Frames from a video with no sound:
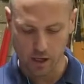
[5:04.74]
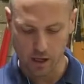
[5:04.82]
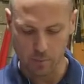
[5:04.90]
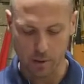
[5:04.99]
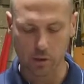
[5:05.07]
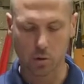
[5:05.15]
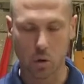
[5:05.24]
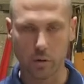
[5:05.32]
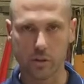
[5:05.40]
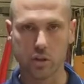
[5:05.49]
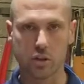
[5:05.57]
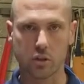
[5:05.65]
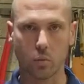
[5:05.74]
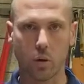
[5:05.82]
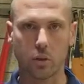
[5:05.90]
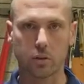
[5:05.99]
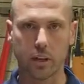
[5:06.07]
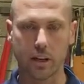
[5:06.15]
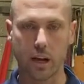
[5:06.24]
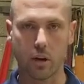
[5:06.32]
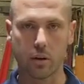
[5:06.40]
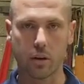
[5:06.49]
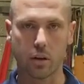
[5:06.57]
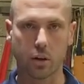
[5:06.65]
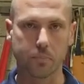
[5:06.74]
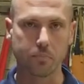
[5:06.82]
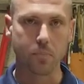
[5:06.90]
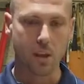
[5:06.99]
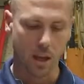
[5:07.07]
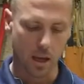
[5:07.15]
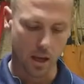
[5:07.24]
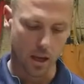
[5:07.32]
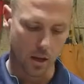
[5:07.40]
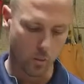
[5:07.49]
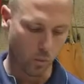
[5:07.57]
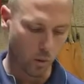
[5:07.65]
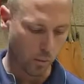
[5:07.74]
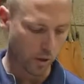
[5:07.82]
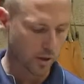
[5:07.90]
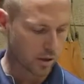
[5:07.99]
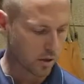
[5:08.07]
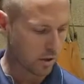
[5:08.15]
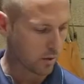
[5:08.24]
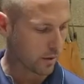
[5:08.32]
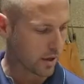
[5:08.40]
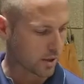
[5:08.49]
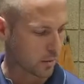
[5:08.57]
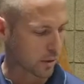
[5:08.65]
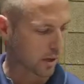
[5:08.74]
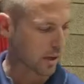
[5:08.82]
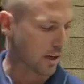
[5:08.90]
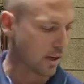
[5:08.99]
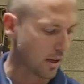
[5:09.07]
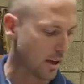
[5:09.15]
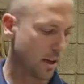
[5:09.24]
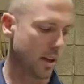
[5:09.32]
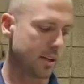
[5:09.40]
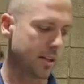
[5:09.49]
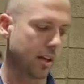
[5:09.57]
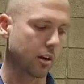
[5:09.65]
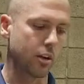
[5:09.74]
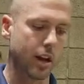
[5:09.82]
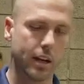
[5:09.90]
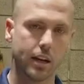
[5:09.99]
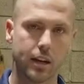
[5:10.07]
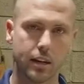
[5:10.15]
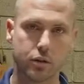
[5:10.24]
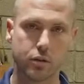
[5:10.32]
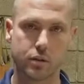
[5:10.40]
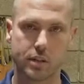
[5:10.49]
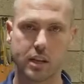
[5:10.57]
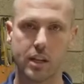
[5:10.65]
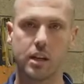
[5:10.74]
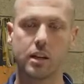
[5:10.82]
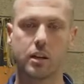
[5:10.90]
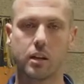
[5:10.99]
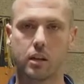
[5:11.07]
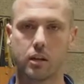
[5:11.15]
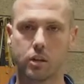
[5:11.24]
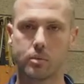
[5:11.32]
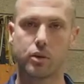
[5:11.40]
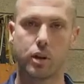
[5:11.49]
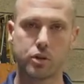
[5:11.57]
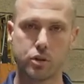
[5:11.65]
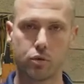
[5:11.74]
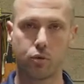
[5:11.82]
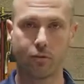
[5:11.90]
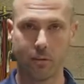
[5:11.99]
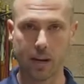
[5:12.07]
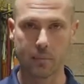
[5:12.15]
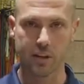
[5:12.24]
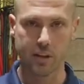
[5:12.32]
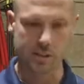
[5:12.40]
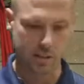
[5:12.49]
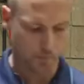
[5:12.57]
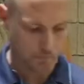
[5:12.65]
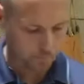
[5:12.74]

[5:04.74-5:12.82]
about 12 inches of weld laid out here. And what we're gonna do is we're gonna take our 982C Cubitron II Fibre Disc.